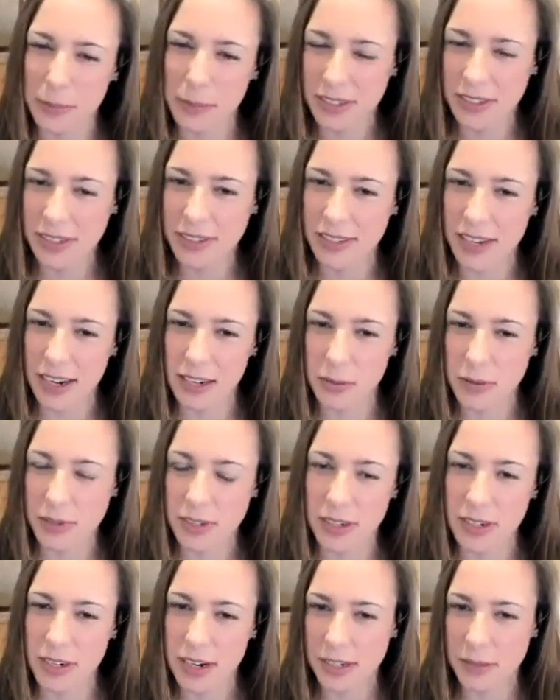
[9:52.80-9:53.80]
study was
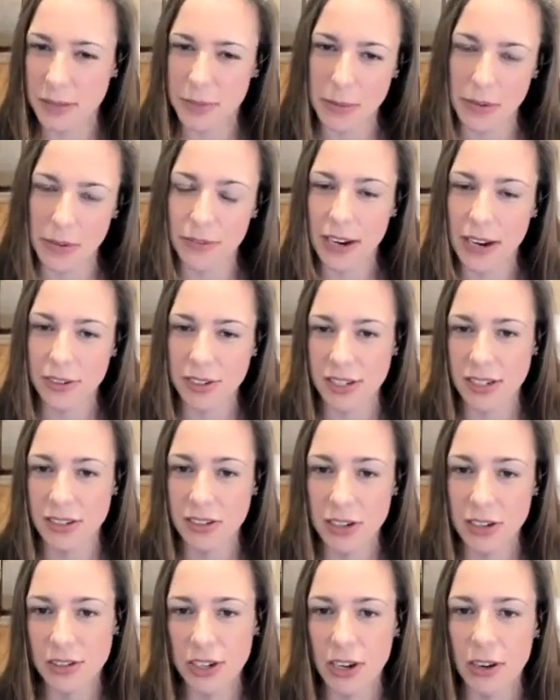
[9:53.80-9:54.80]
conducted maybe 5 or 6
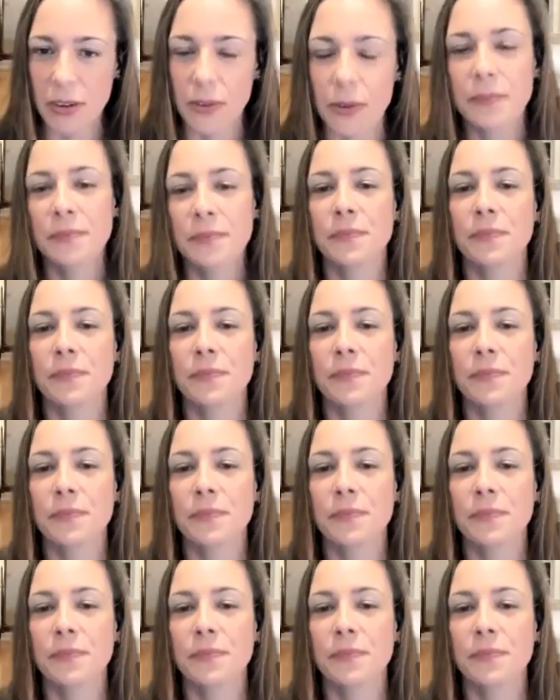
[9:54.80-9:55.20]
years ago,